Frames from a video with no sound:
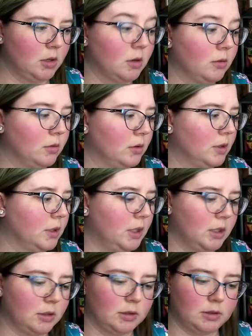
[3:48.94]
oh,
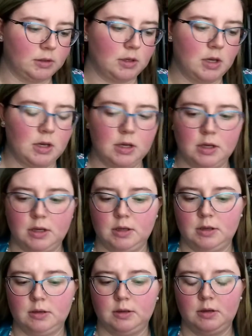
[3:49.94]
the
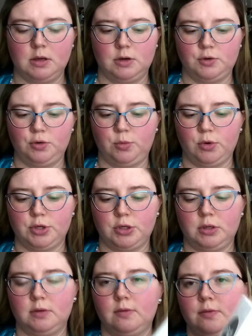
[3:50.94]
True
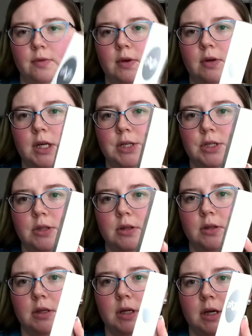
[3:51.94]
Portrait foundation
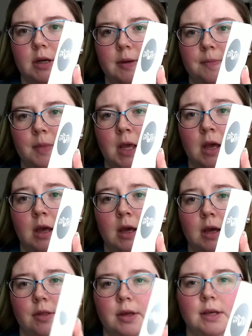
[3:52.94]
that I got.
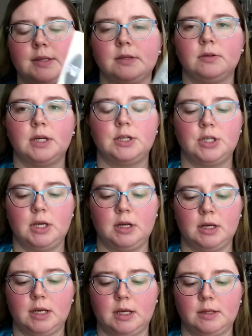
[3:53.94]
I think it's the right shade.
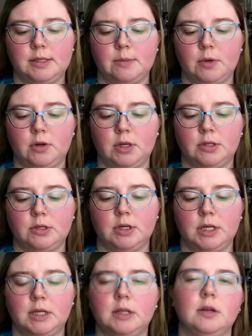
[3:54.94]
I had some on
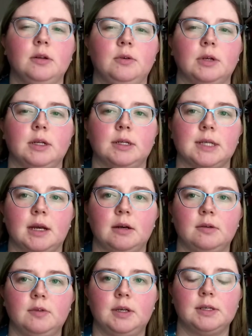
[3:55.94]
yesterday. I didn't do an
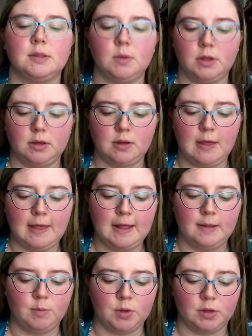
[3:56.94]
entire face with it,
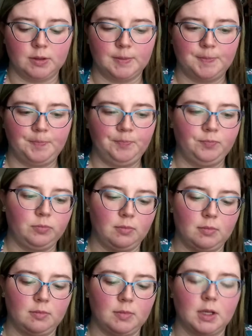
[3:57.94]
but
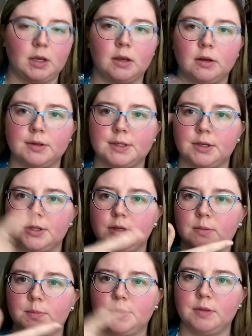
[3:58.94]
I kind of touched
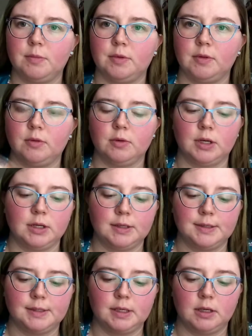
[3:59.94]
up some of the
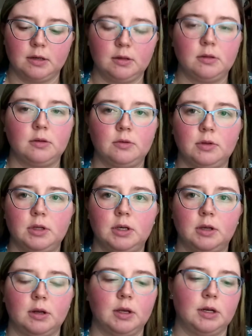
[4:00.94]
redness, and it looked really
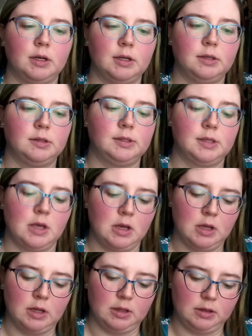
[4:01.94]
good. And it is
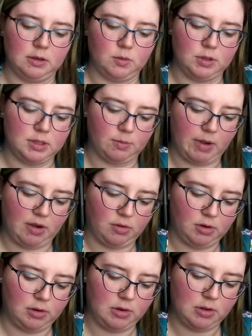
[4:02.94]
liquid to
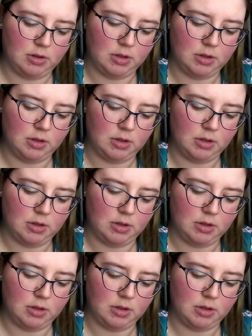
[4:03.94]
powder,